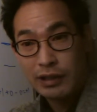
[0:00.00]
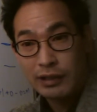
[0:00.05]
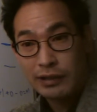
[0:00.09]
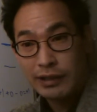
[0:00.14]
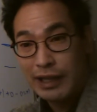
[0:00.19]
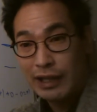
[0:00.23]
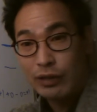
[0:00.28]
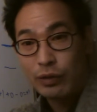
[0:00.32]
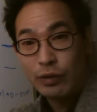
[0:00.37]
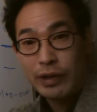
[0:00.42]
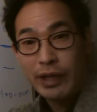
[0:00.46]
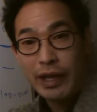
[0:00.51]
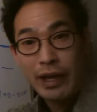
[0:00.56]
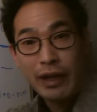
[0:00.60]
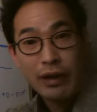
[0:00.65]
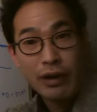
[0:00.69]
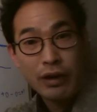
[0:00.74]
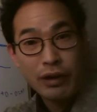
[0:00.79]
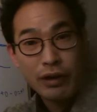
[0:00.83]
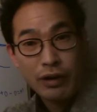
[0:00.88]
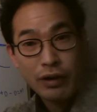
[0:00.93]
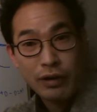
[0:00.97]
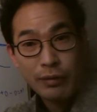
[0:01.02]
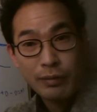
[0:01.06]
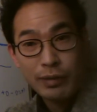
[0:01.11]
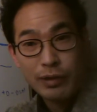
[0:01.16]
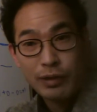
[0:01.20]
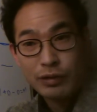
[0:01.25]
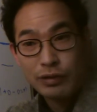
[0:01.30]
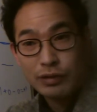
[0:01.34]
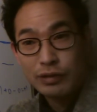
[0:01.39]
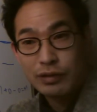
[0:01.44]
They don't care
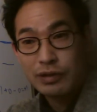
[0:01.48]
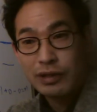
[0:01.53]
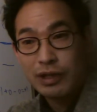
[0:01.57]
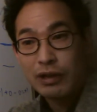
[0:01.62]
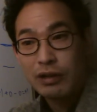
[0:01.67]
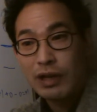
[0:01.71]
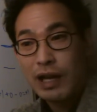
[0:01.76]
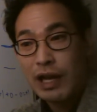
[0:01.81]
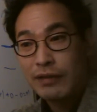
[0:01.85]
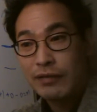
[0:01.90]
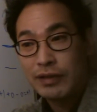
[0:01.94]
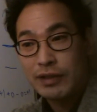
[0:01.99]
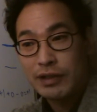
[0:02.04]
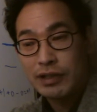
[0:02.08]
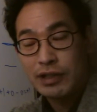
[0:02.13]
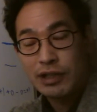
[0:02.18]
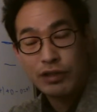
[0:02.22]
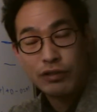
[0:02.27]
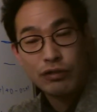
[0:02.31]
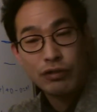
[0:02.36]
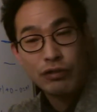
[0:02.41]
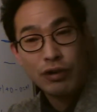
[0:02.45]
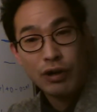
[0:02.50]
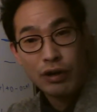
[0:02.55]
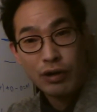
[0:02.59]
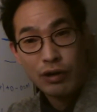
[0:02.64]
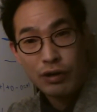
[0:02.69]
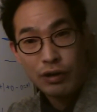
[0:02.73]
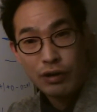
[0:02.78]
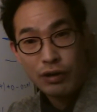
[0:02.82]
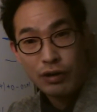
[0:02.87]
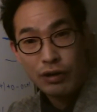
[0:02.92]
because their life is secure.
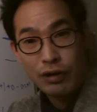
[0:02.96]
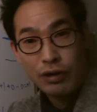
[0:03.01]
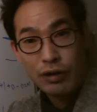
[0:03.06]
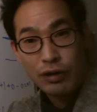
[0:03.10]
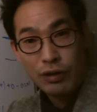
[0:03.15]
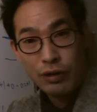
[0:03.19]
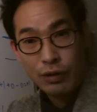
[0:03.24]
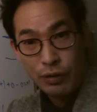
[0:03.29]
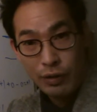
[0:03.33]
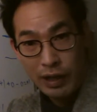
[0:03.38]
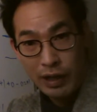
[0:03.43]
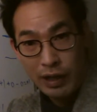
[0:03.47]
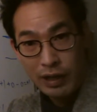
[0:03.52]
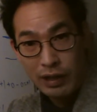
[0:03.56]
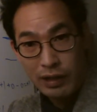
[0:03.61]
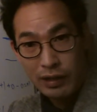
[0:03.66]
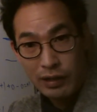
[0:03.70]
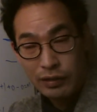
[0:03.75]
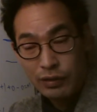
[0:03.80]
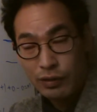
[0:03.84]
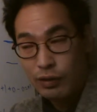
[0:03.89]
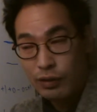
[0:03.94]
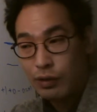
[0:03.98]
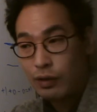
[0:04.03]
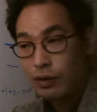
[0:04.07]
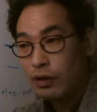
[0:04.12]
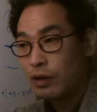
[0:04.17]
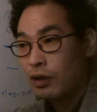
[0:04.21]
Okay? So,